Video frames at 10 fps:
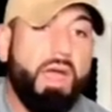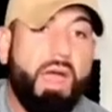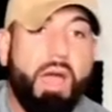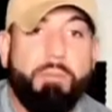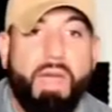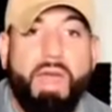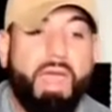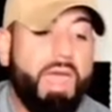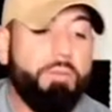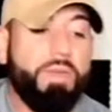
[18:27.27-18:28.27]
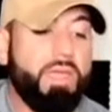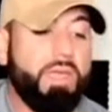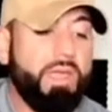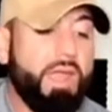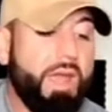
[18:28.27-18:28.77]
I'm not
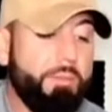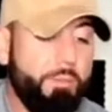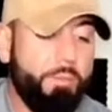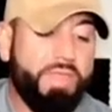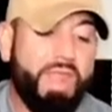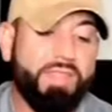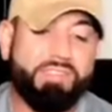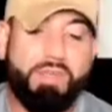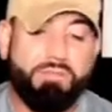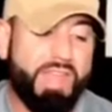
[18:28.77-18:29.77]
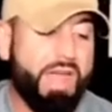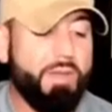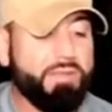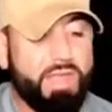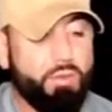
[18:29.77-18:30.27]
happy. But then at the same time,
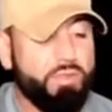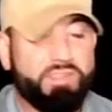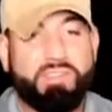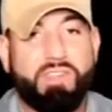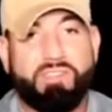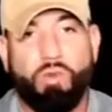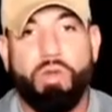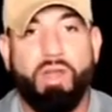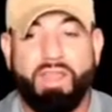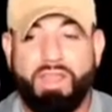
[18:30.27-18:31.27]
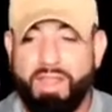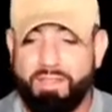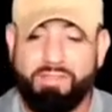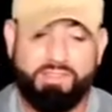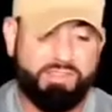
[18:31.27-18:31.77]
I was like, well, this disorder, I can't
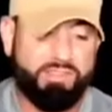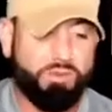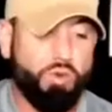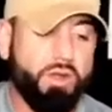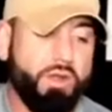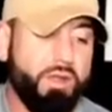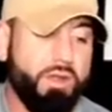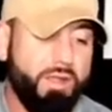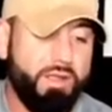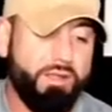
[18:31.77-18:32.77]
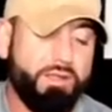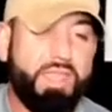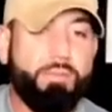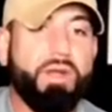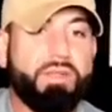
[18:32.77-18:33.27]
let this disorder
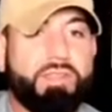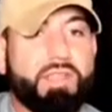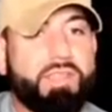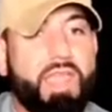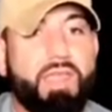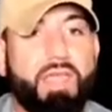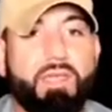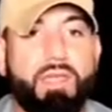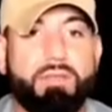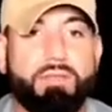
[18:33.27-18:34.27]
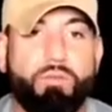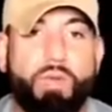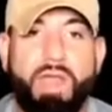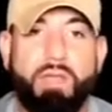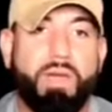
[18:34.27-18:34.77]
keep on dictating and
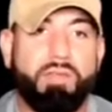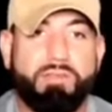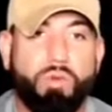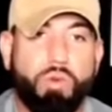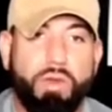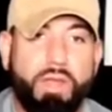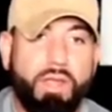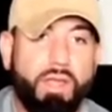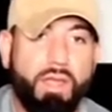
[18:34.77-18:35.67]
writing my story.